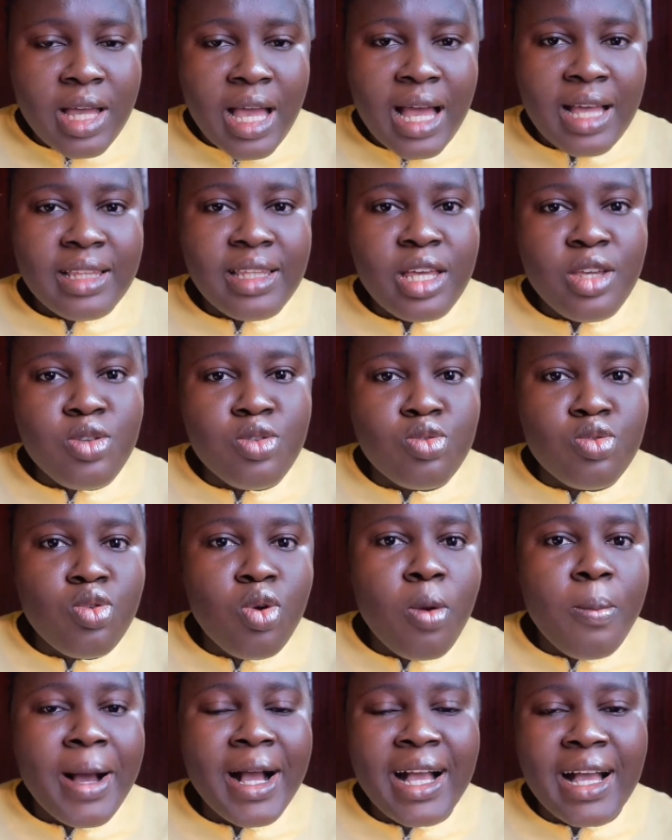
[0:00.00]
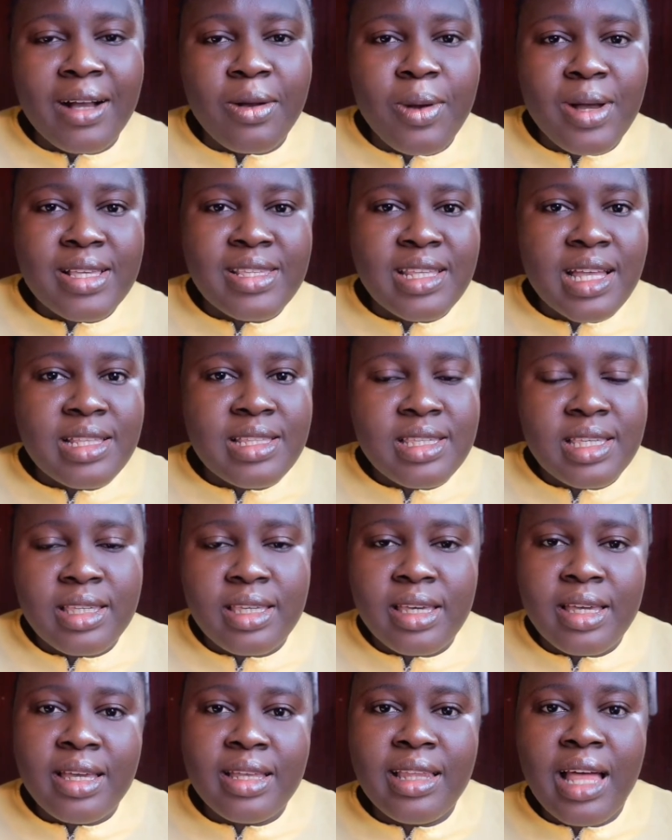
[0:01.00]
and then you go back and start
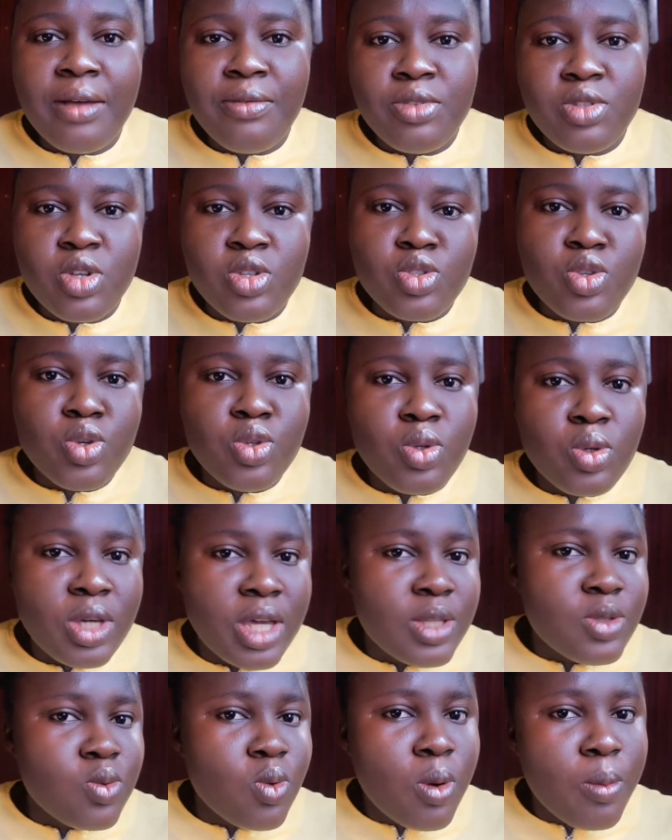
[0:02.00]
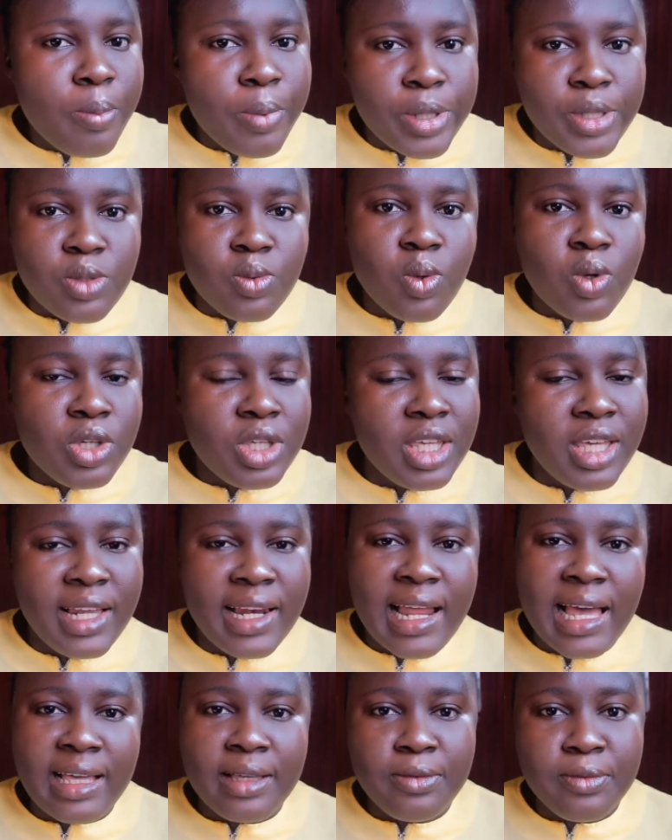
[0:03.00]
thinking, that video is going to get 1.1k
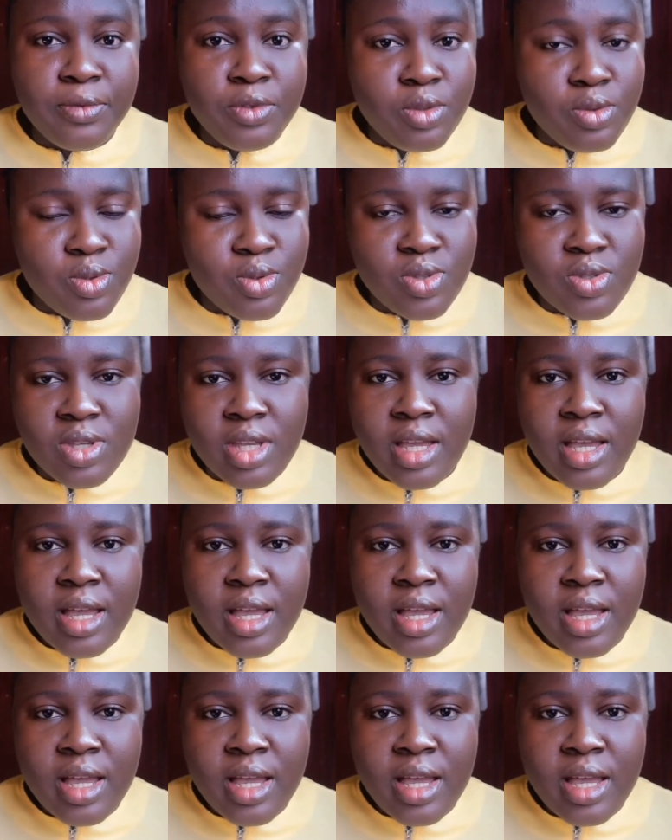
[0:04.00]
like views.